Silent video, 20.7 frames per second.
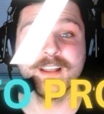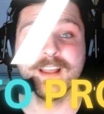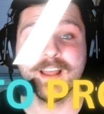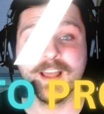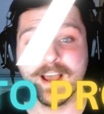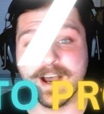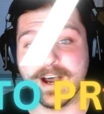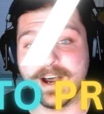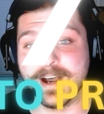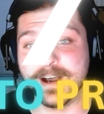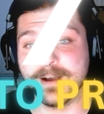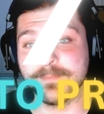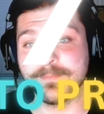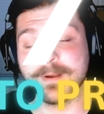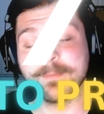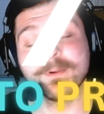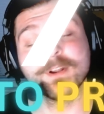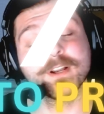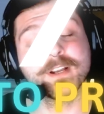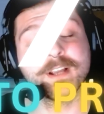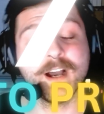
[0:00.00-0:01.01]
I'm
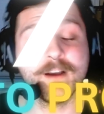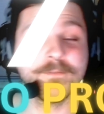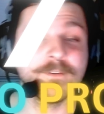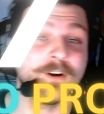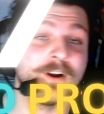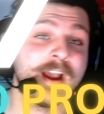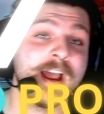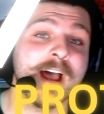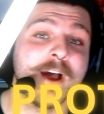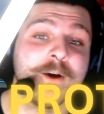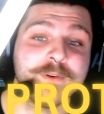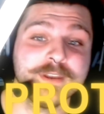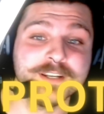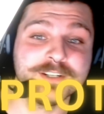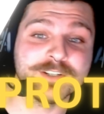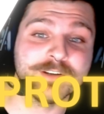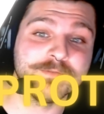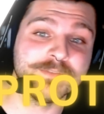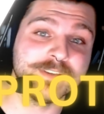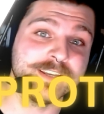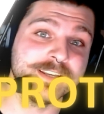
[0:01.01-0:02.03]
going to cover how
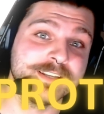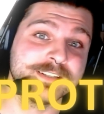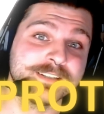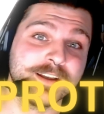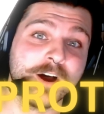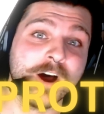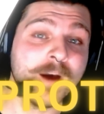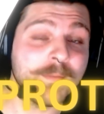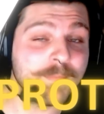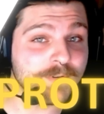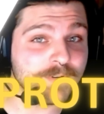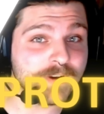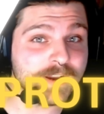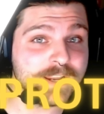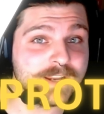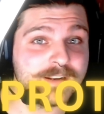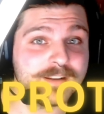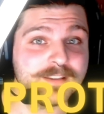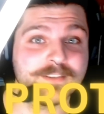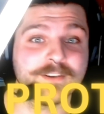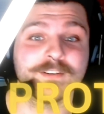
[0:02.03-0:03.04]
each of these
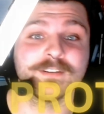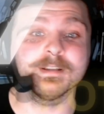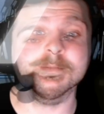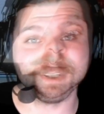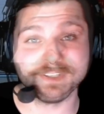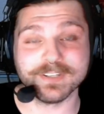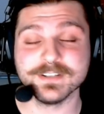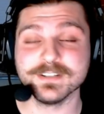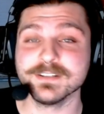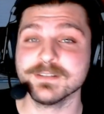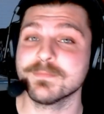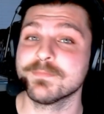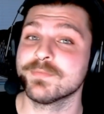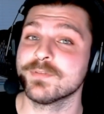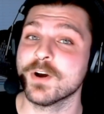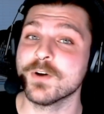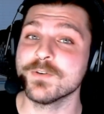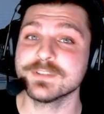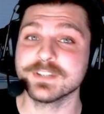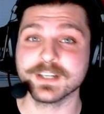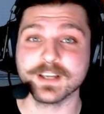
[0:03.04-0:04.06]
operate, their limitations,
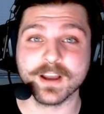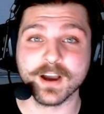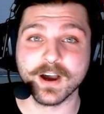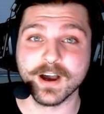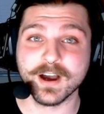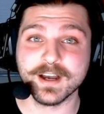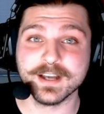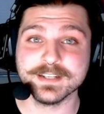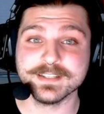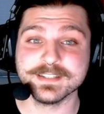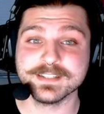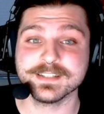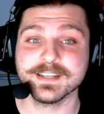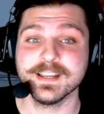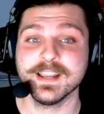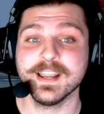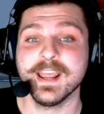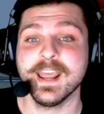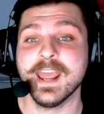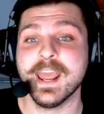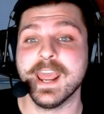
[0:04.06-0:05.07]
pros and cons,
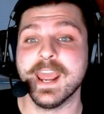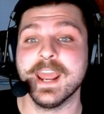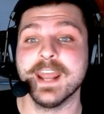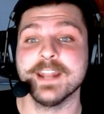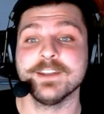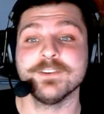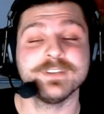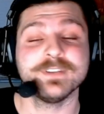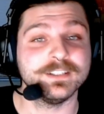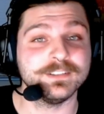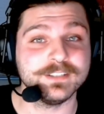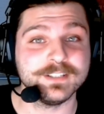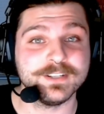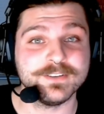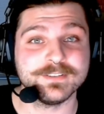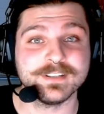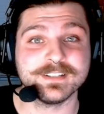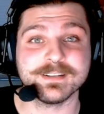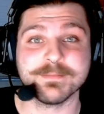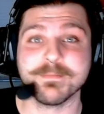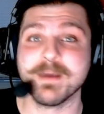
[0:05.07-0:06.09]
and utility
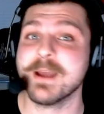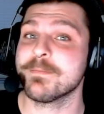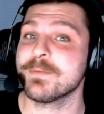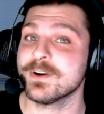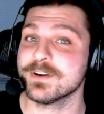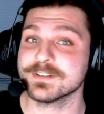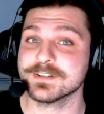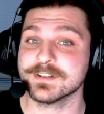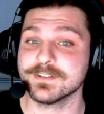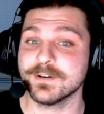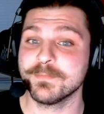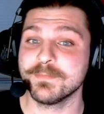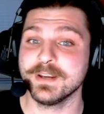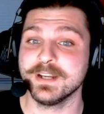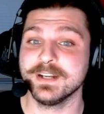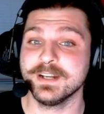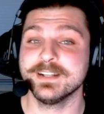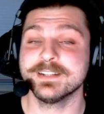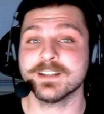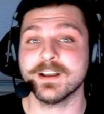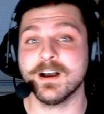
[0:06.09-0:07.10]
uses, and my personal
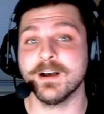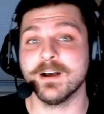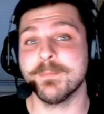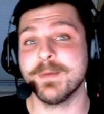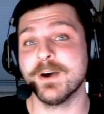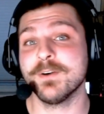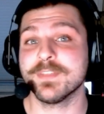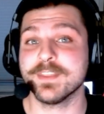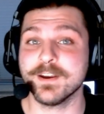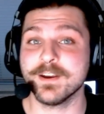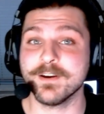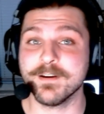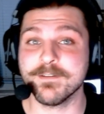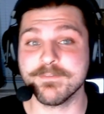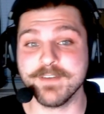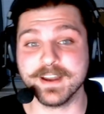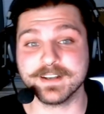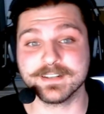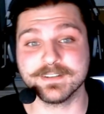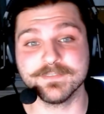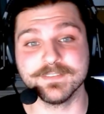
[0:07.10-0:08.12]
opinions about their
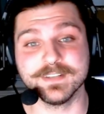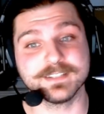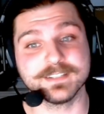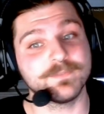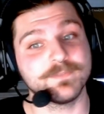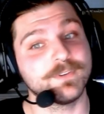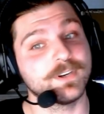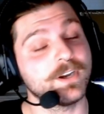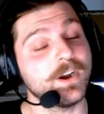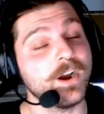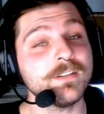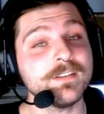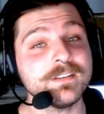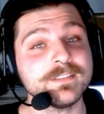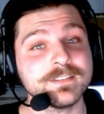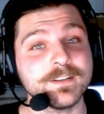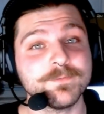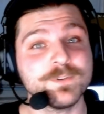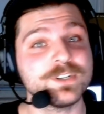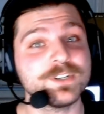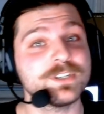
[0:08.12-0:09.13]
effectiveness. Regardless
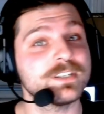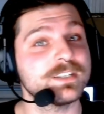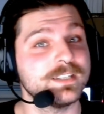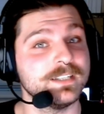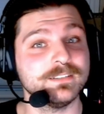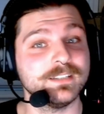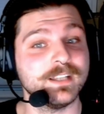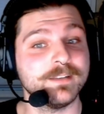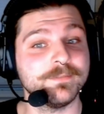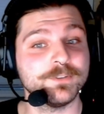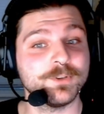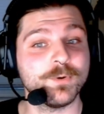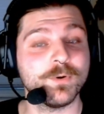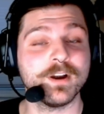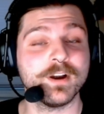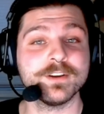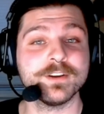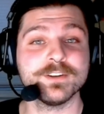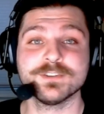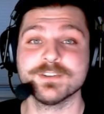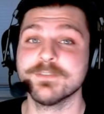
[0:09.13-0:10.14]
of which skill level you are,
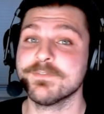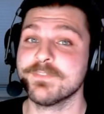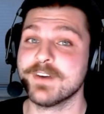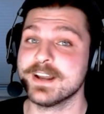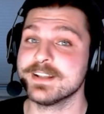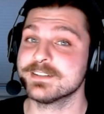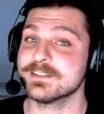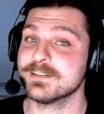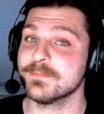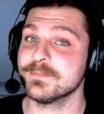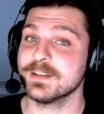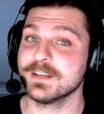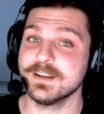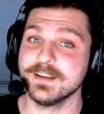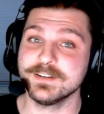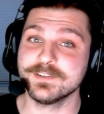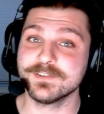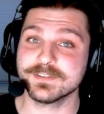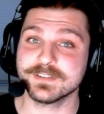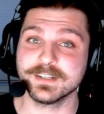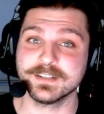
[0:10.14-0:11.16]
you should find something
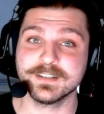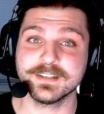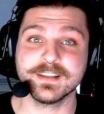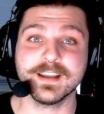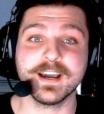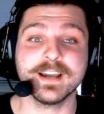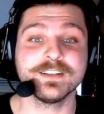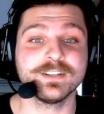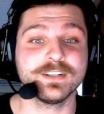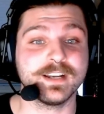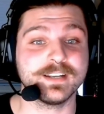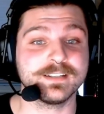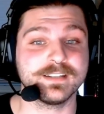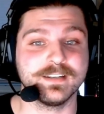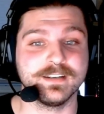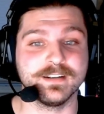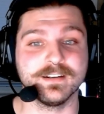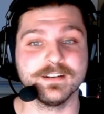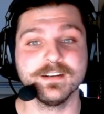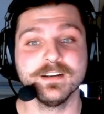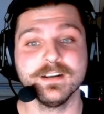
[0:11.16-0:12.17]
interesting to digest
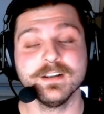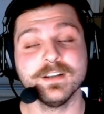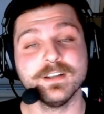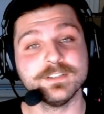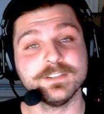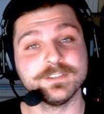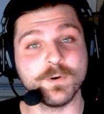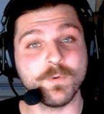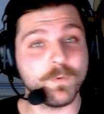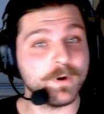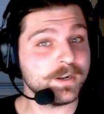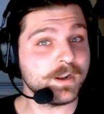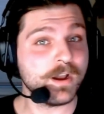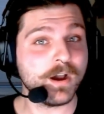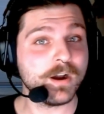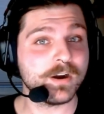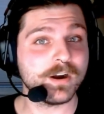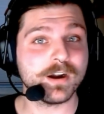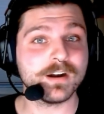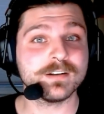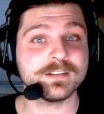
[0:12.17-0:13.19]
here. So what
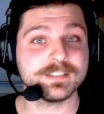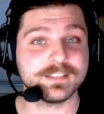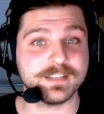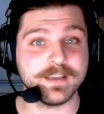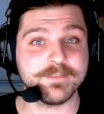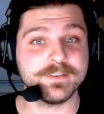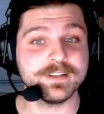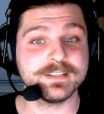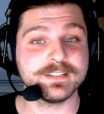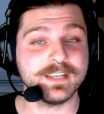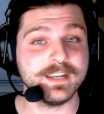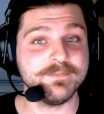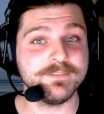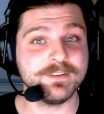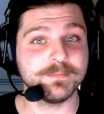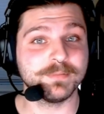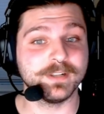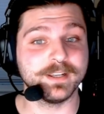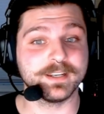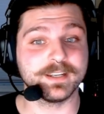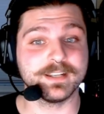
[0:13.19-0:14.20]
are our 7 safety
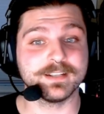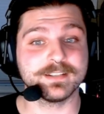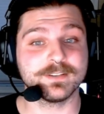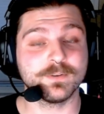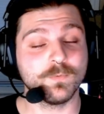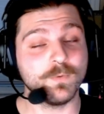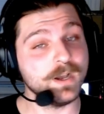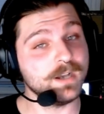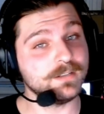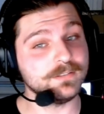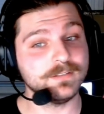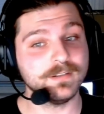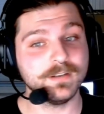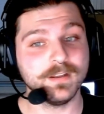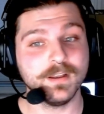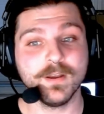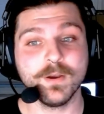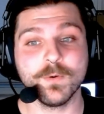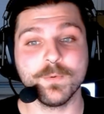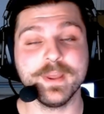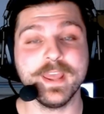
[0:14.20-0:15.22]
blankets? Well,
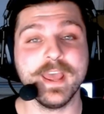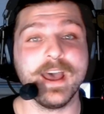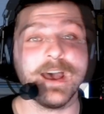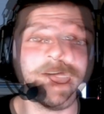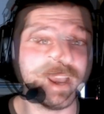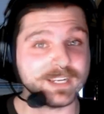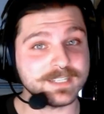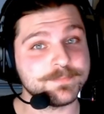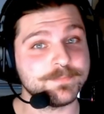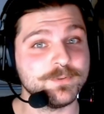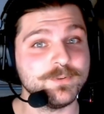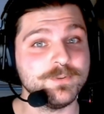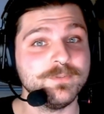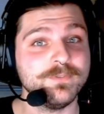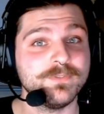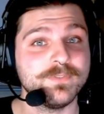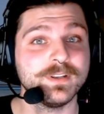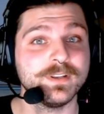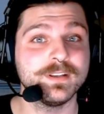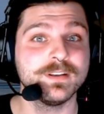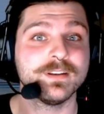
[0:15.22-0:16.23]
we have Hexproof,
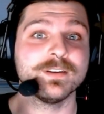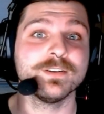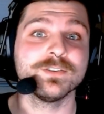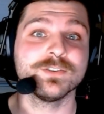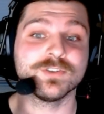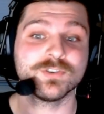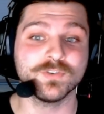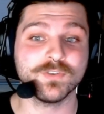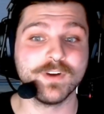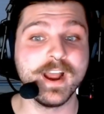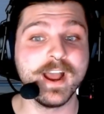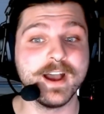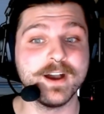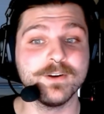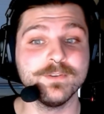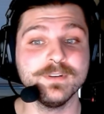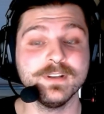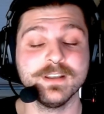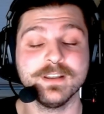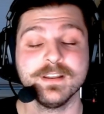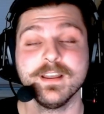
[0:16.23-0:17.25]

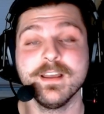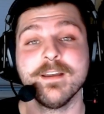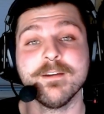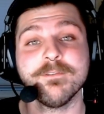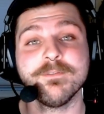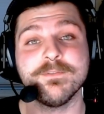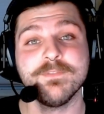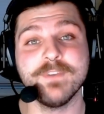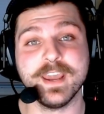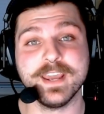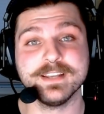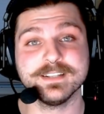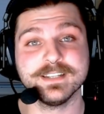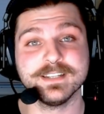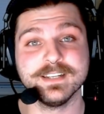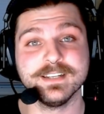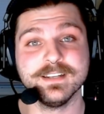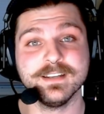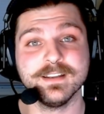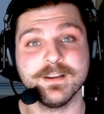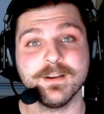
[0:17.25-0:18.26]
Shroud,
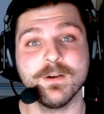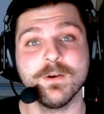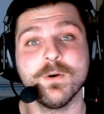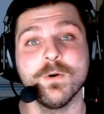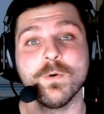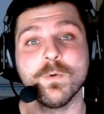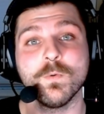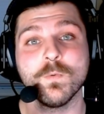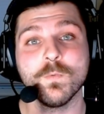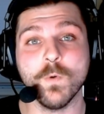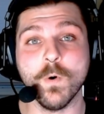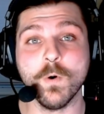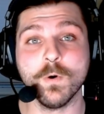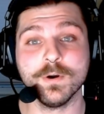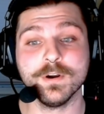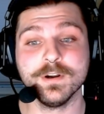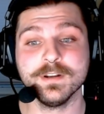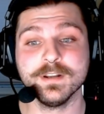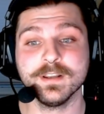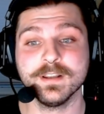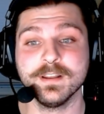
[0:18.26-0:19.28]
Phasing,
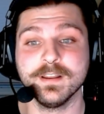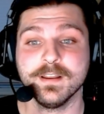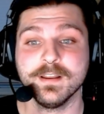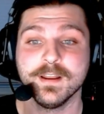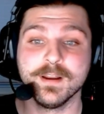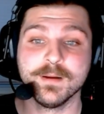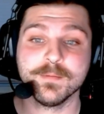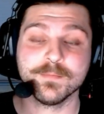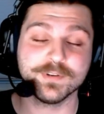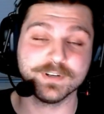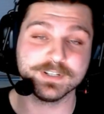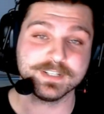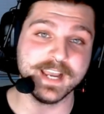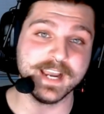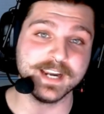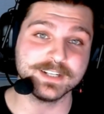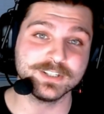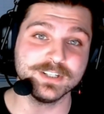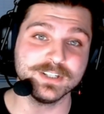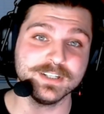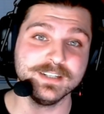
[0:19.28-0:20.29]
Ward,
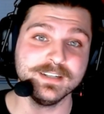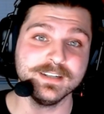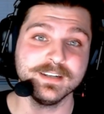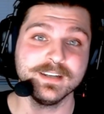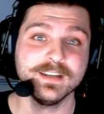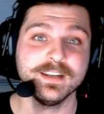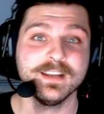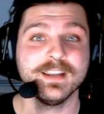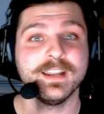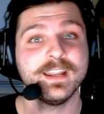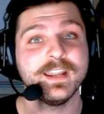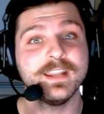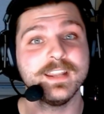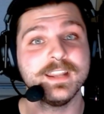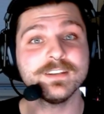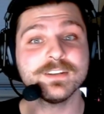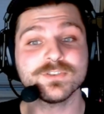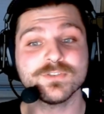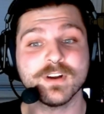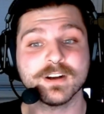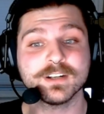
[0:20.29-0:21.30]
Protection,
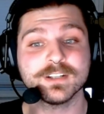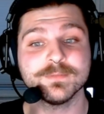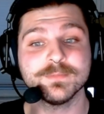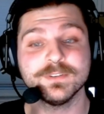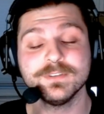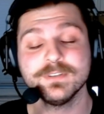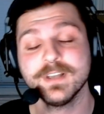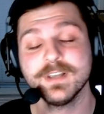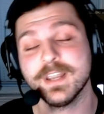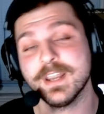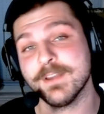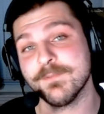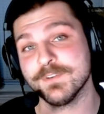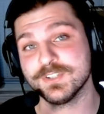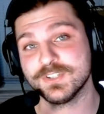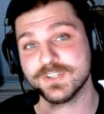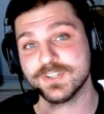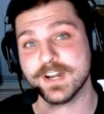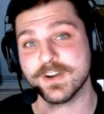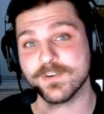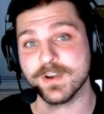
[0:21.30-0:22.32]
Indestructible, and
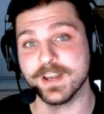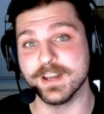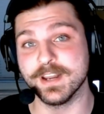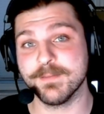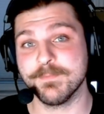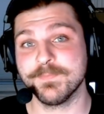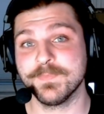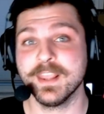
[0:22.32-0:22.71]
Regenerate.